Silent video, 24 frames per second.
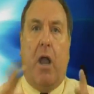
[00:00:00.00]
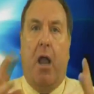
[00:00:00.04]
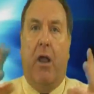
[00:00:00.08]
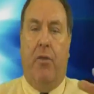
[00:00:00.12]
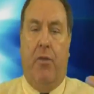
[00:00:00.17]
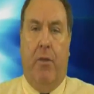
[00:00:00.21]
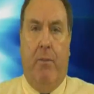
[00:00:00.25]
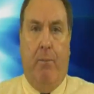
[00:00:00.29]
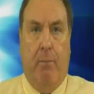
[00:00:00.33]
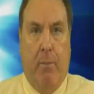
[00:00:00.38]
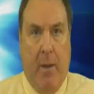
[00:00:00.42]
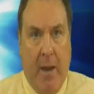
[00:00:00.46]
at
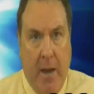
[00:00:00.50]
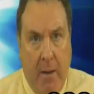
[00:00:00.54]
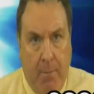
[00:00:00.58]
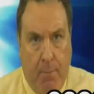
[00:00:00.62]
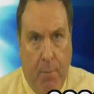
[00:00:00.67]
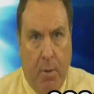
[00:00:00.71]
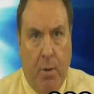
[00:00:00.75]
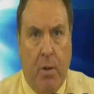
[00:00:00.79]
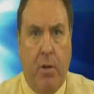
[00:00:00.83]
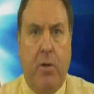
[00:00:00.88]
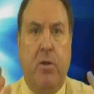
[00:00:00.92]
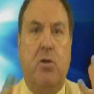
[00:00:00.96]
the
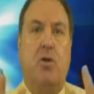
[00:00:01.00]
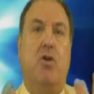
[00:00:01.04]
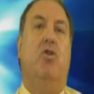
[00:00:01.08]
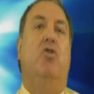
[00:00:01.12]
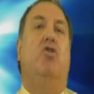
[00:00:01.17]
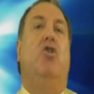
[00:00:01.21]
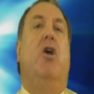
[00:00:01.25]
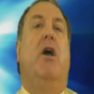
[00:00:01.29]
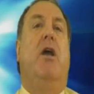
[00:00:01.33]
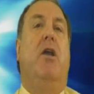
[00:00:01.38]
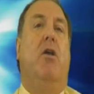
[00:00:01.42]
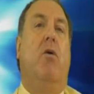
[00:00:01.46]
people that you
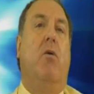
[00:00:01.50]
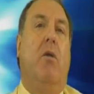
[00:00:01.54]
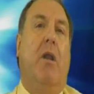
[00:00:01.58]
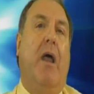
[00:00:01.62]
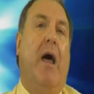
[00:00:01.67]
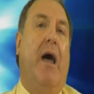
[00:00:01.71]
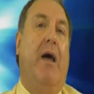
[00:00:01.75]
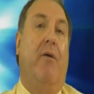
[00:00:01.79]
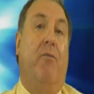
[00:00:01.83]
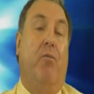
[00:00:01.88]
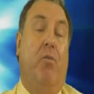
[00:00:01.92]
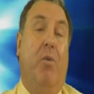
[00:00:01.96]
share your
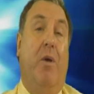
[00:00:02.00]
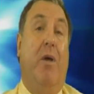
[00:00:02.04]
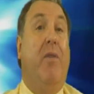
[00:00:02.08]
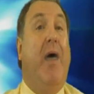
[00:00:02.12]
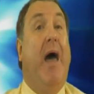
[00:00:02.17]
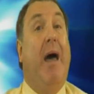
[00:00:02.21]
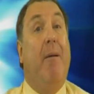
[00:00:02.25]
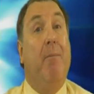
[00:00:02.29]
life with.